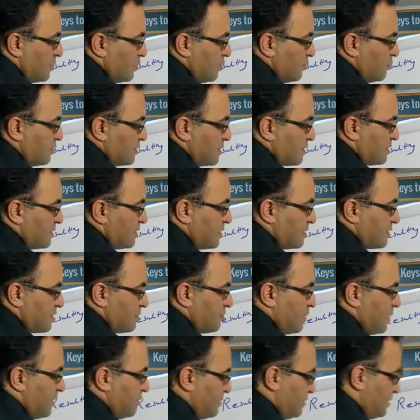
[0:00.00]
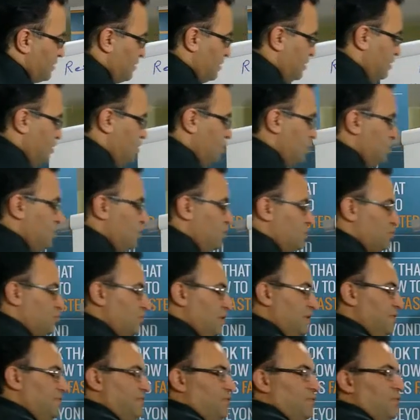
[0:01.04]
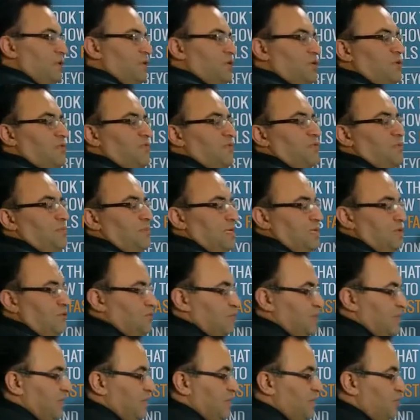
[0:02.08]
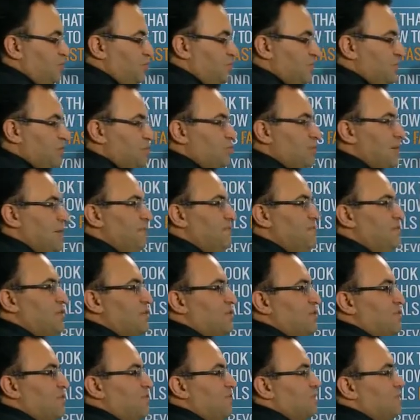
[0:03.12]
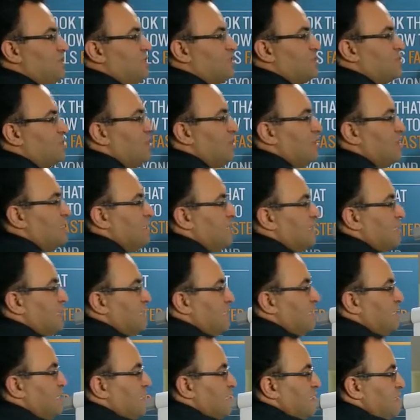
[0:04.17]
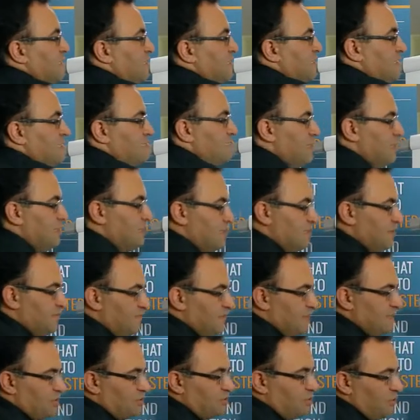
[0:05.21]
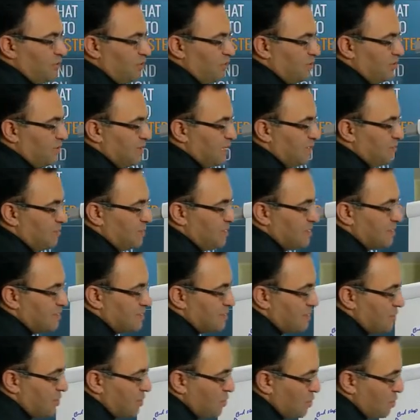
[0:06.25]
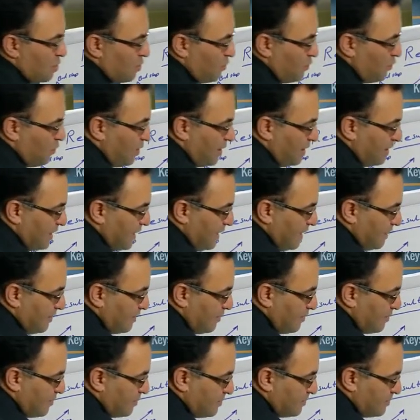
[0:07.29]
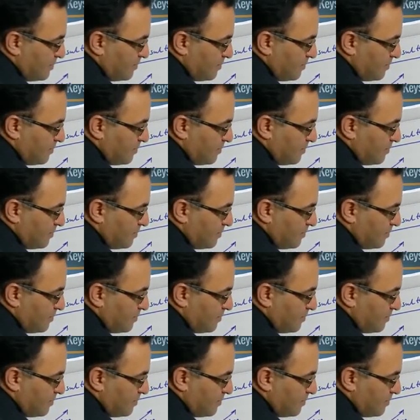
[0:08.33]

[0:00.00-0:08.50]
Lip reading: Losing 60 pounds. So if you want to go from here to here, you need to have what is called the resulting vector. That means one arrow